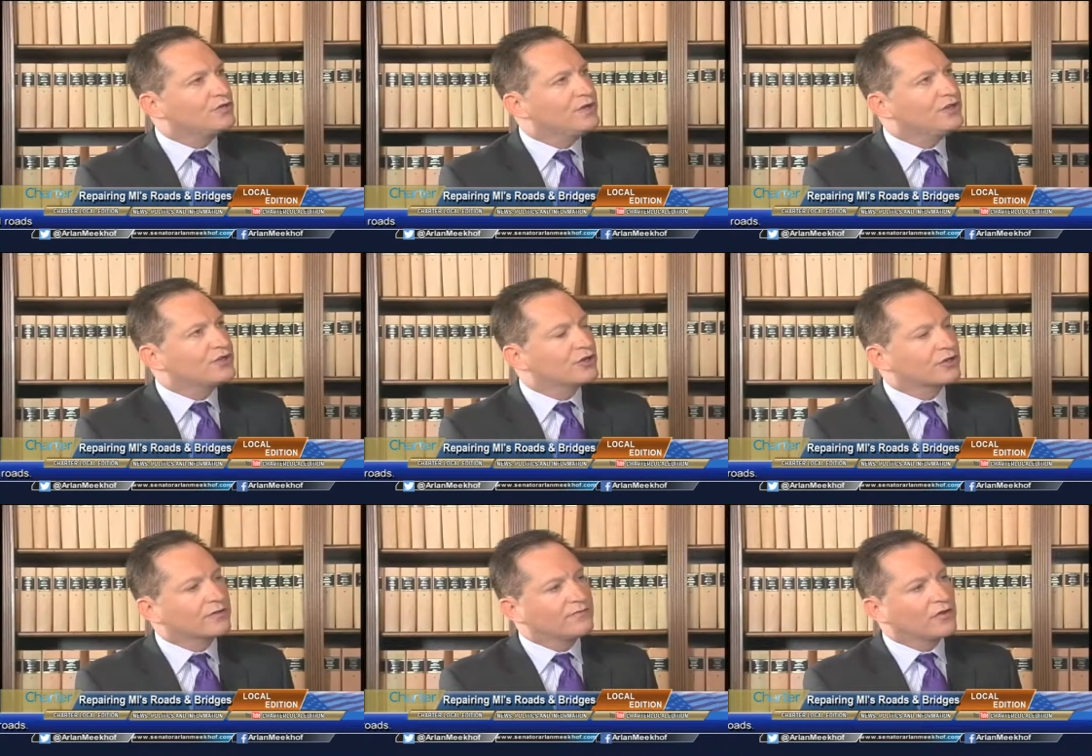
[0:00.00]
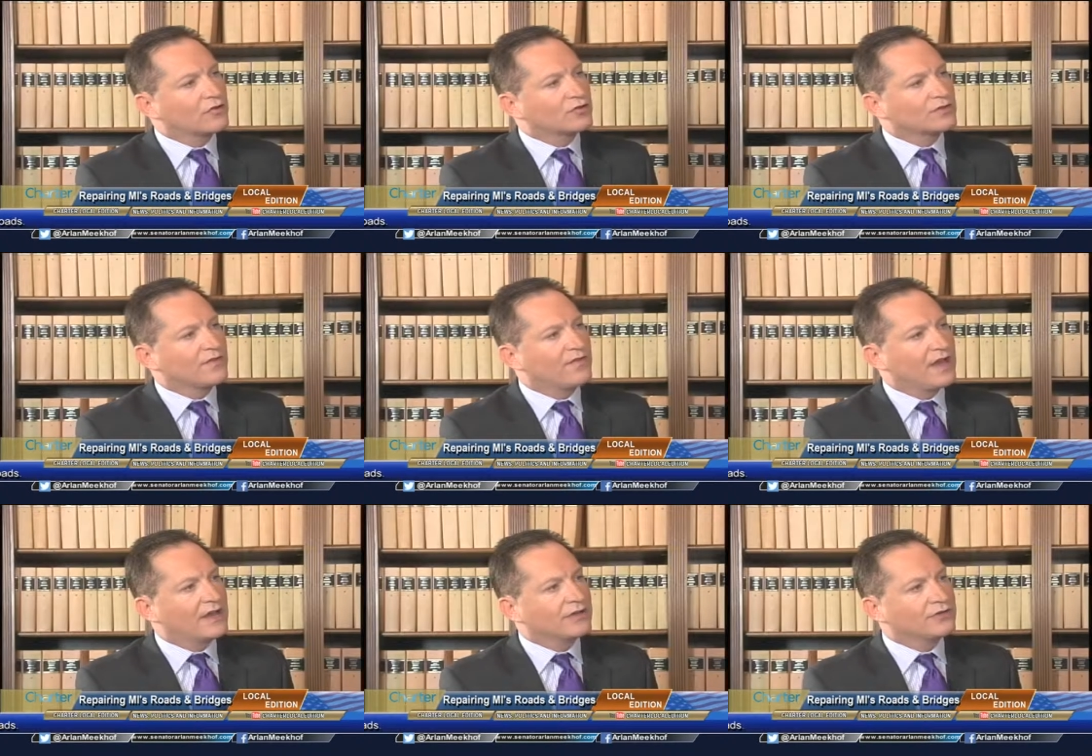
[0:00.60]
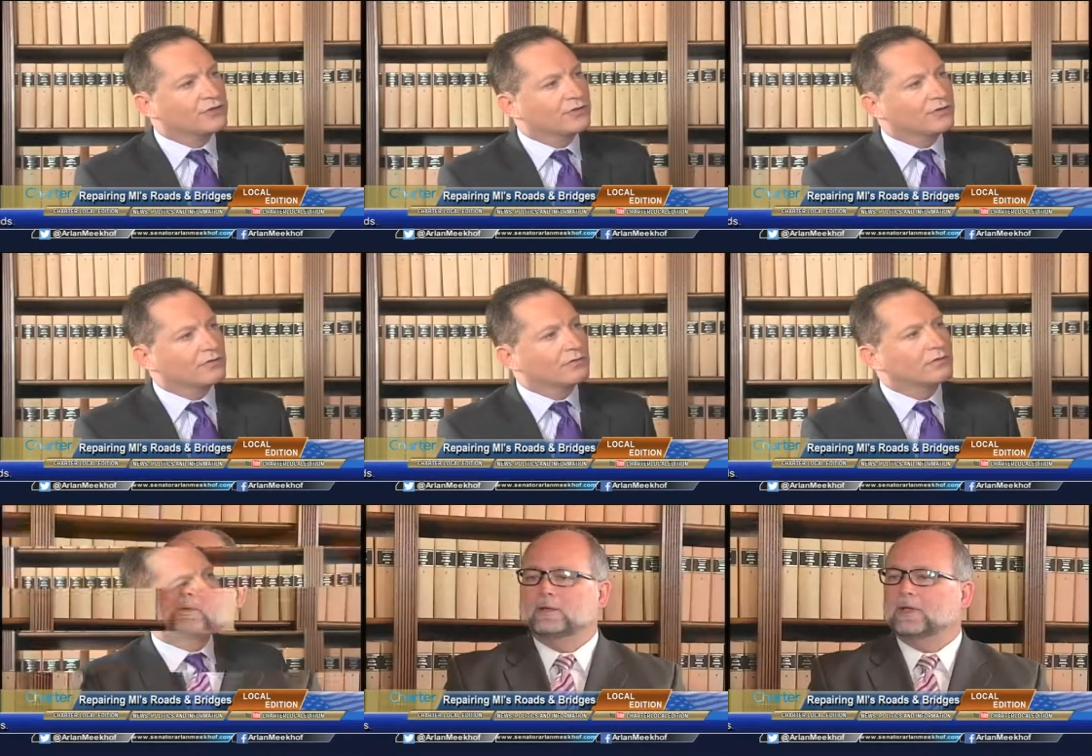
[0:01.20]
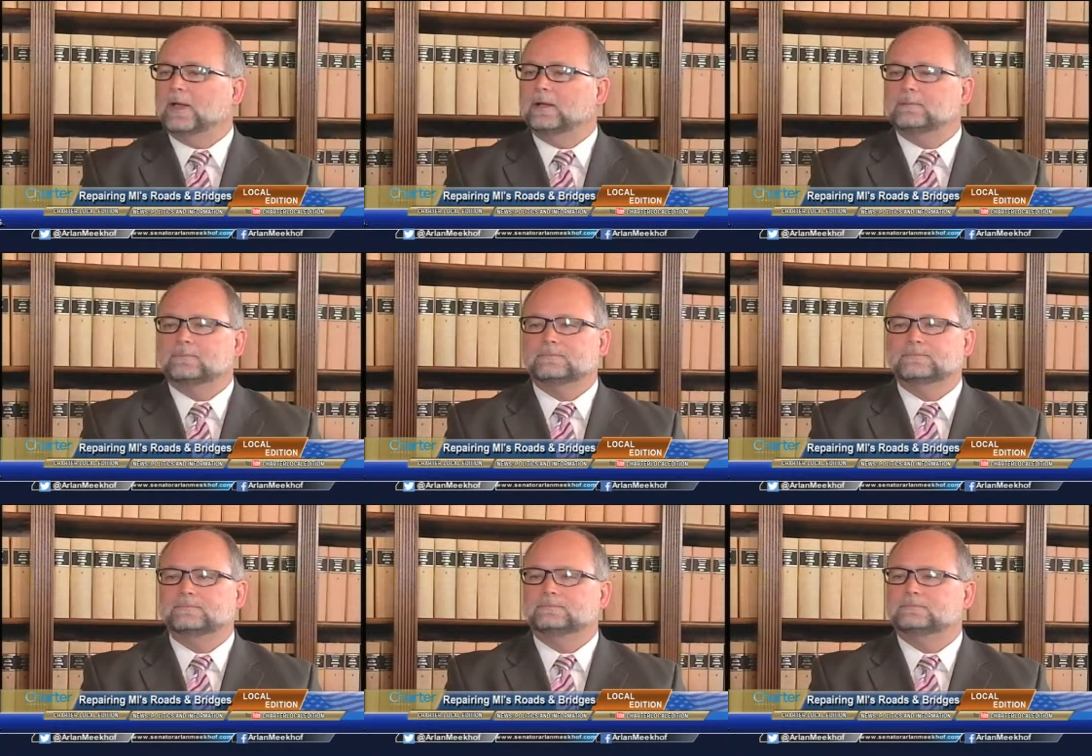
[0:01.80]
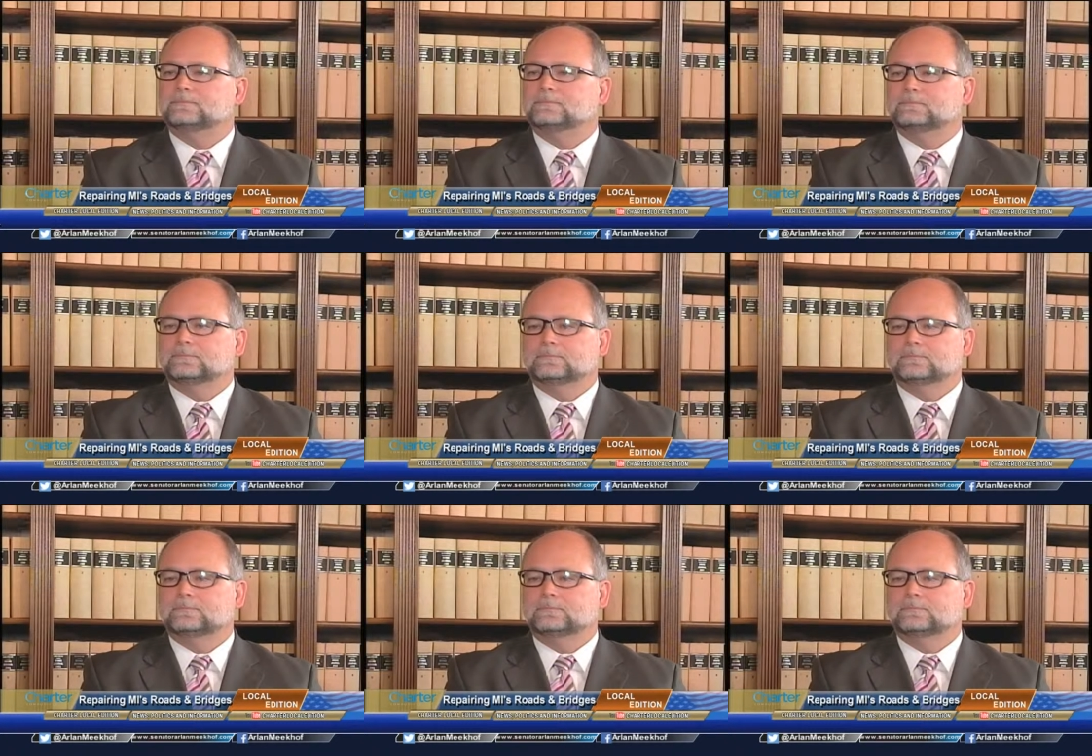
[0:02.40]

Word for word: need to go to the voters on that issue? No, we would not. Do you